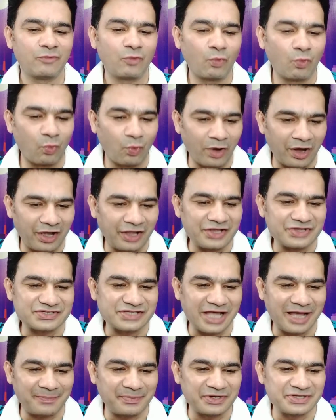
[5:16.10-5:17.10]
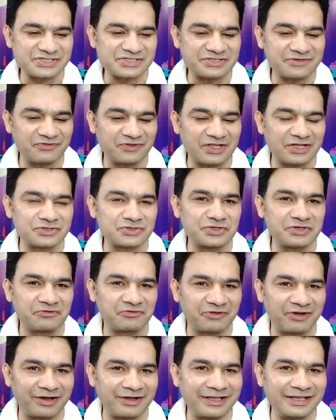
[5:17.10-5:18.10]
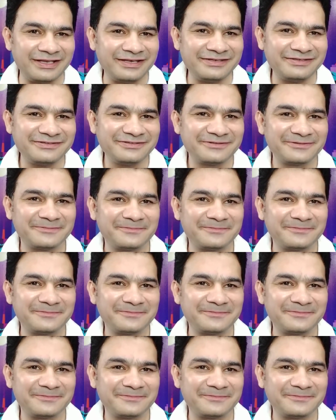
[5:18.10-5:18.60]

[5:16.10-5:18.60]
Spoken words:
Why is happiness difficult to define?